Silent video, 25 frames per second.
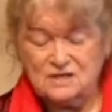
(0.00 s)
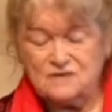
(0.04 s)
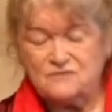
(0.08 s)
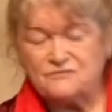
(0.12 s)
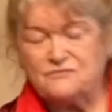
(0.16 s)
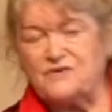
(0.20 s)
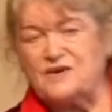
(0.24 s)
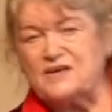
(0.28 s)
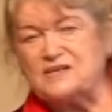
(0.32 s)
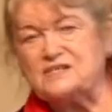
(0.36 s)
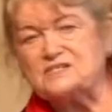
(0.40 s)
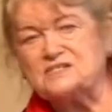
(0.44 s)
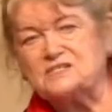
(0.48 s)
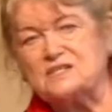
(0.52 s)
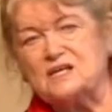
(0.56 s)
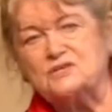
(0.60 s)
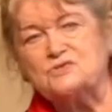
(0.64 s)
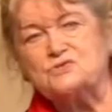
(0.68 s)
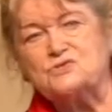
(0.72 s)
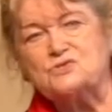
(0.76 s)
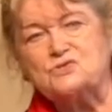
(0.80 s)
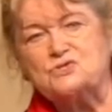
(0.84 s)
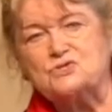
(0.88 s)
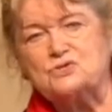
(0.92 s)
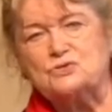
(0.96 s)
face
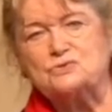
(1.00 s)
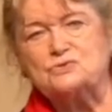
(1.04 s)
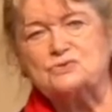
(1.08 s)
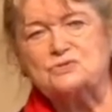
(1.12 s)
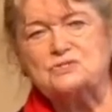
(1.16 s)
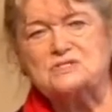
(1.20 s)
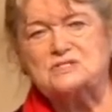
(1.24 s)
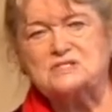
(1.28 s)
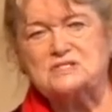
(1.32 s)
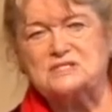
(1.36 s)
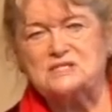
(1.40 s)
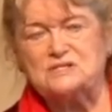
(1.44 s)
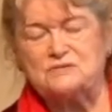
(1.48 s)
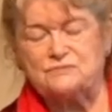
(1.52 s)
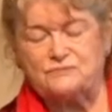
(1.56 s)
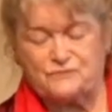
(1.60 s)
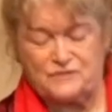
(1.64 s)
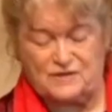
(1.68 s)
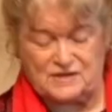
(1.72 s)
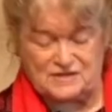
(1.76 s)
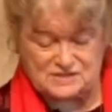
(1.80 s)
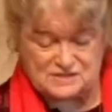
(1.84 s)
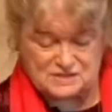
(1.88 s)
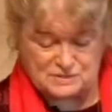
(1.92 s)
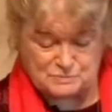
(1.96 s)
uncertainty,
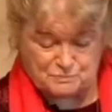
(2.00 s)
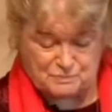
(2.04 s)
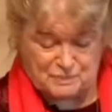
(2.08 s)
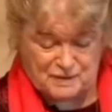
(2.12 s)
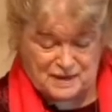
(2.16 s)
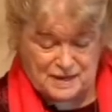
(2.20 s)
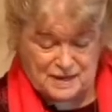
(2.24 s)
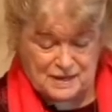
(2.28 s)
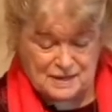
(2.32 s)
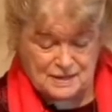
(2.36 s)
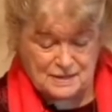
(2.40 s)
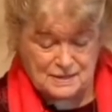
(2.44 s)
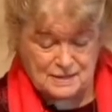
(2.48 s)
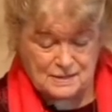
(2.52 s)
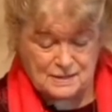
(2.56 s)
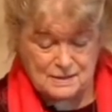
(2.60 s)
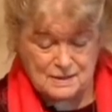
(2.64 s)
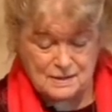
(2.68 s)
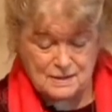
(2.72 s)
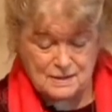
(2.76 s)
face pain.